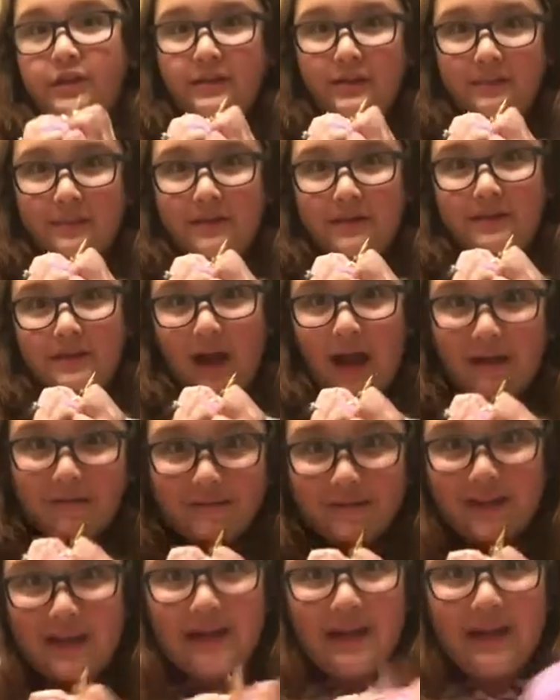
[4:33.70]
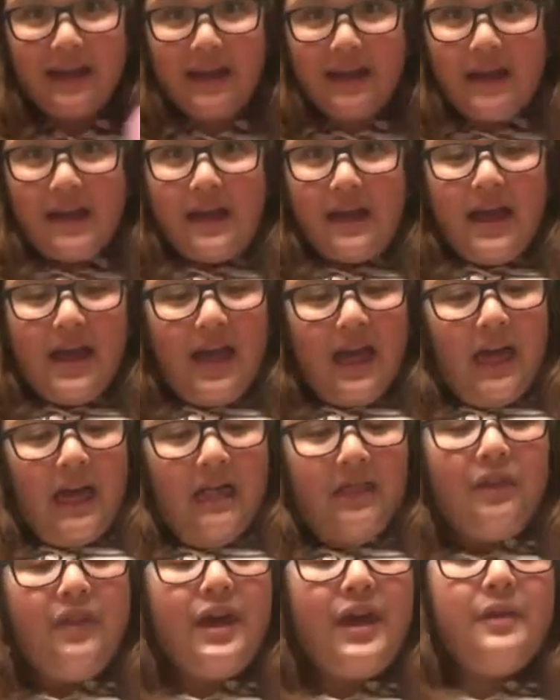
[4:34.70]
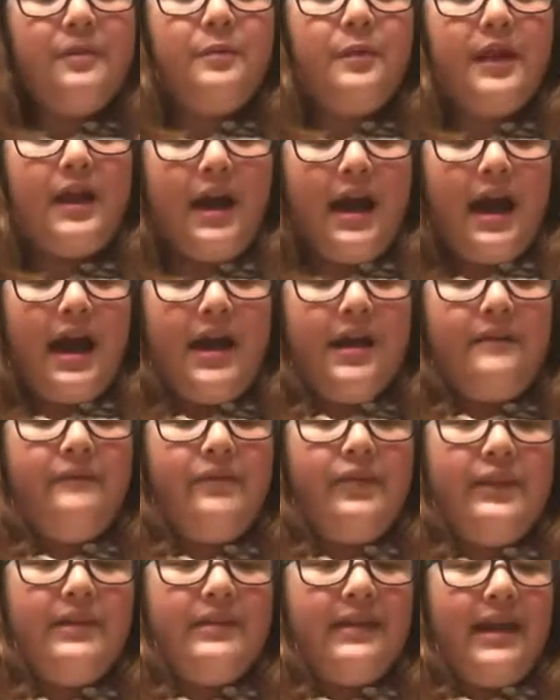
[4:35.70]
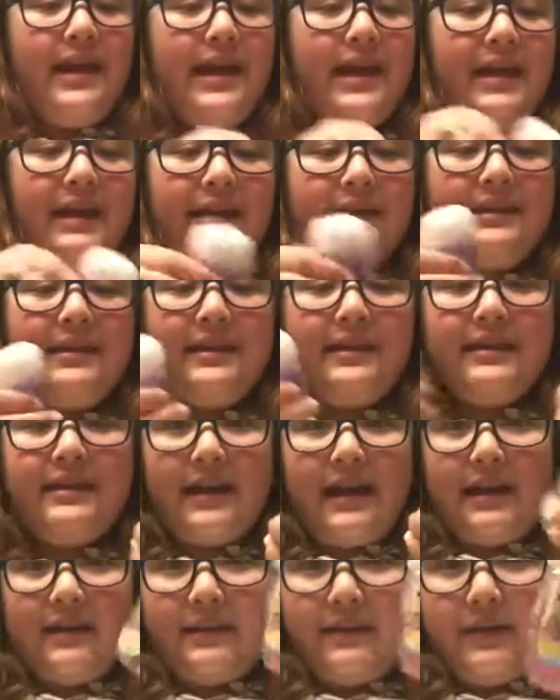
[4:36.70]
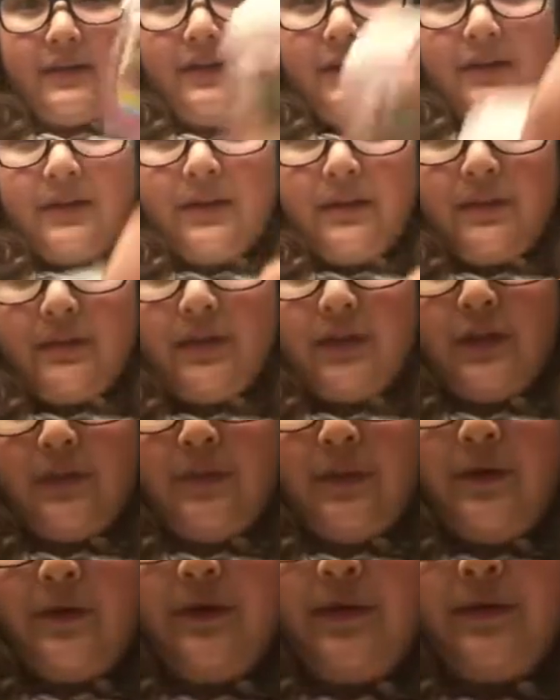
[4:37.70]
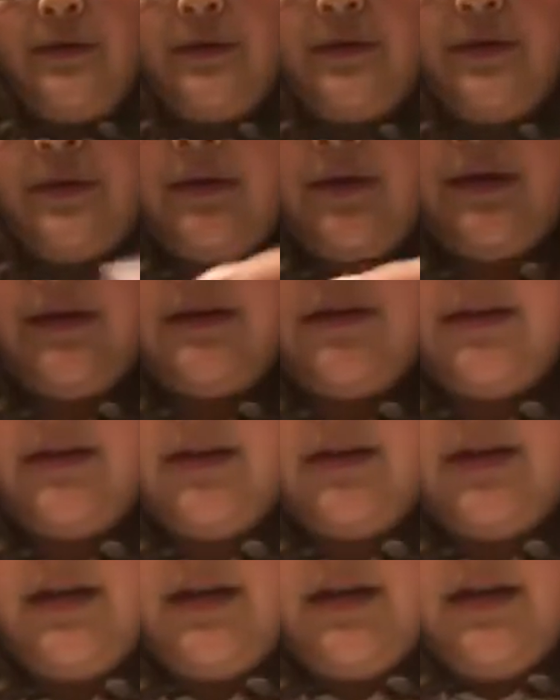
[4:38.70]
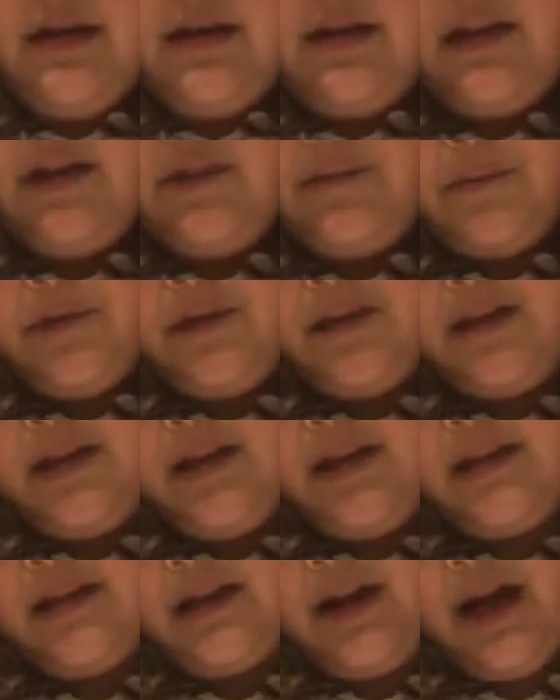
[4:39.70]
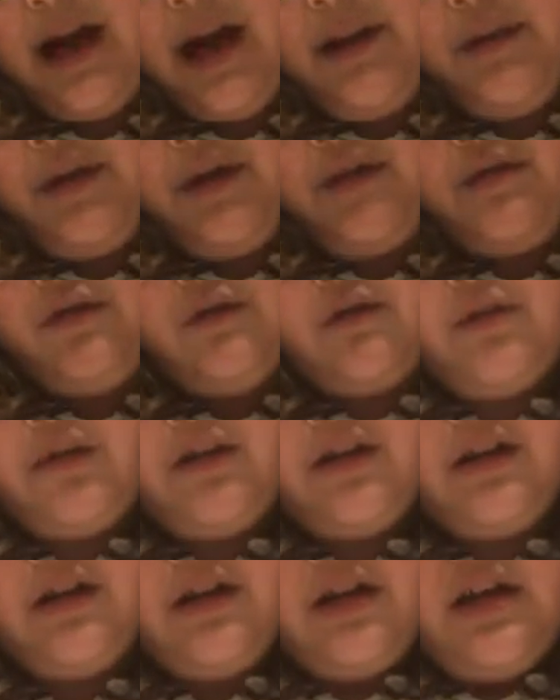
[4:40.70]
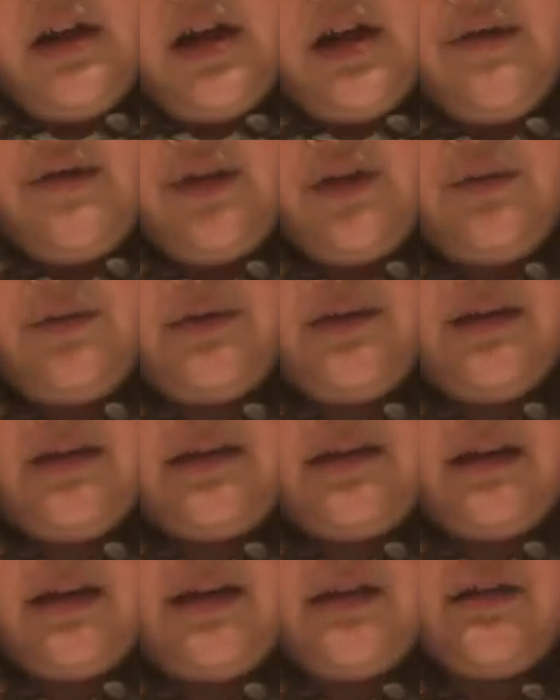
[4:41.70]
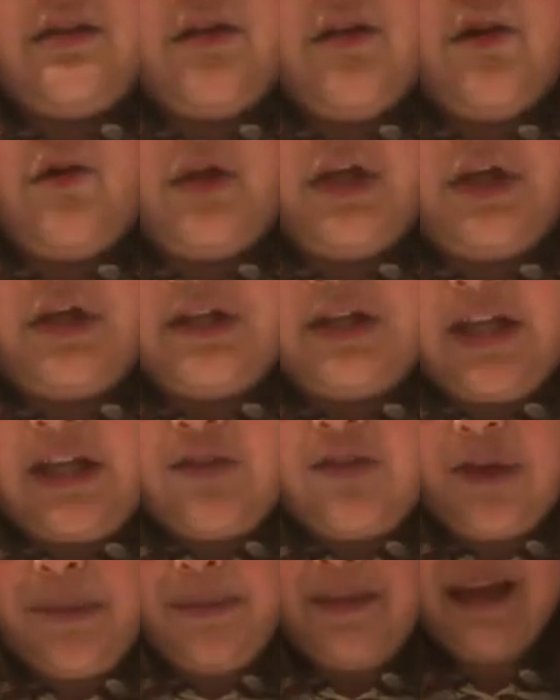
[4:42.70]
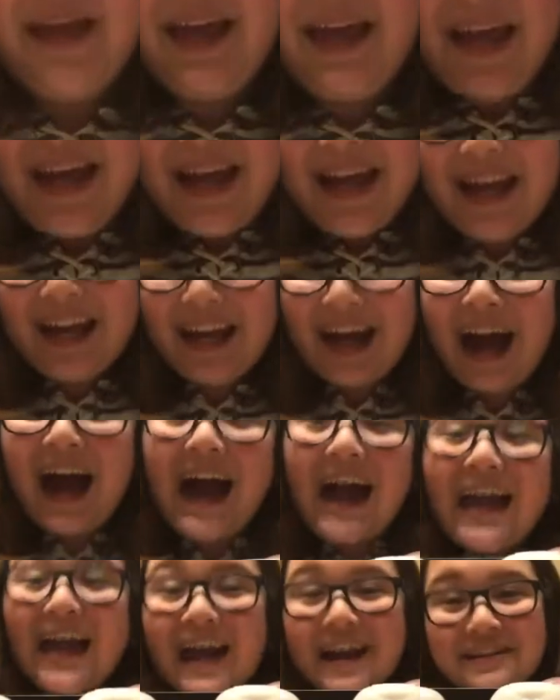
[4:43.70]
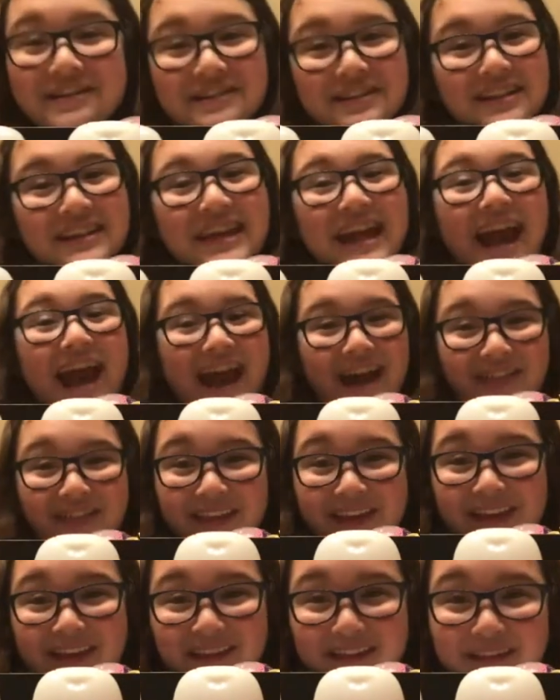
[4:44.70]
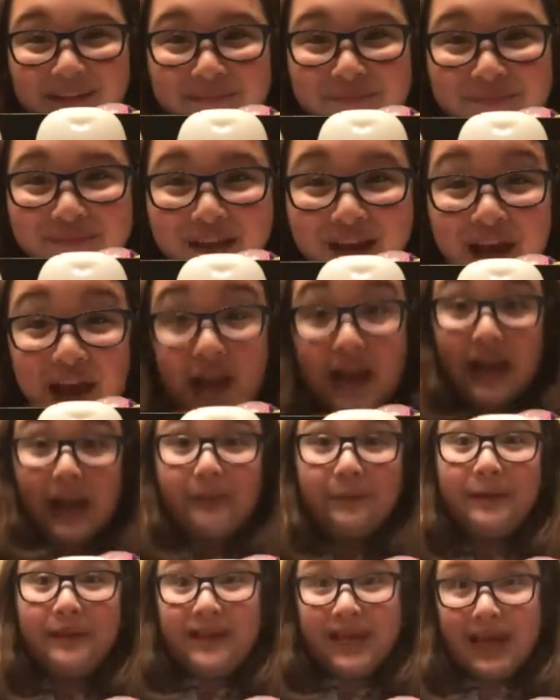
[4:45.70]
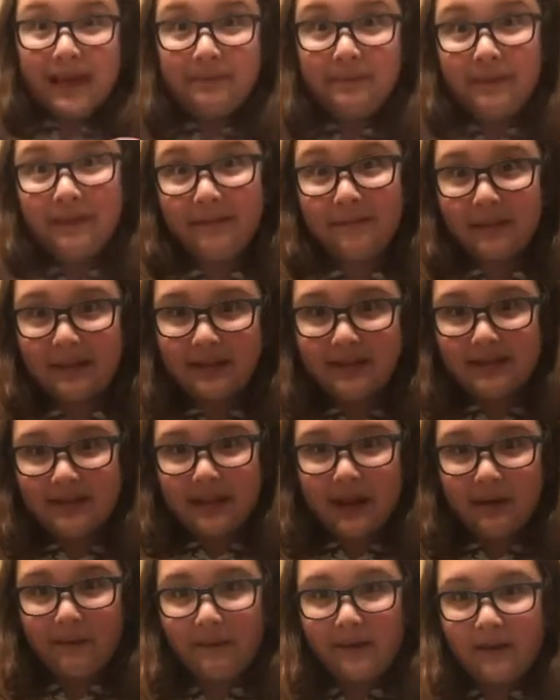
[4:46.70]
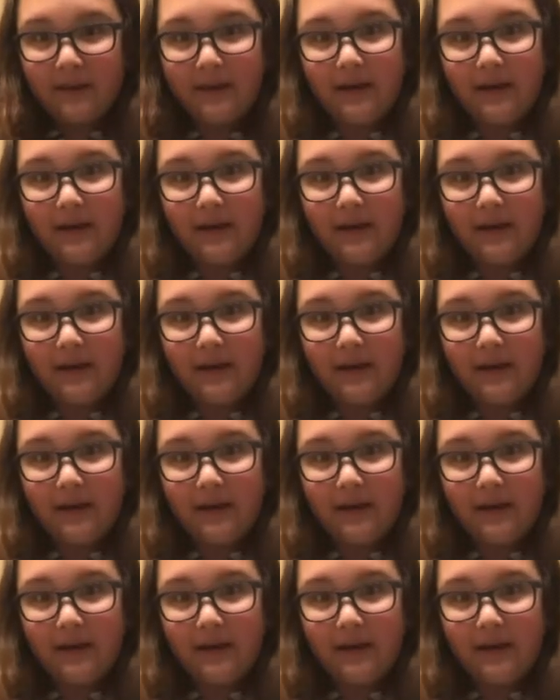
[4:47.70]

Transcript: super soft. Then we have these hand sanitizers, which are both unicorns. This one says, I'm a unicorn. And this one says, don't quit your daydream. And I actually had these. And I'm really happy because now I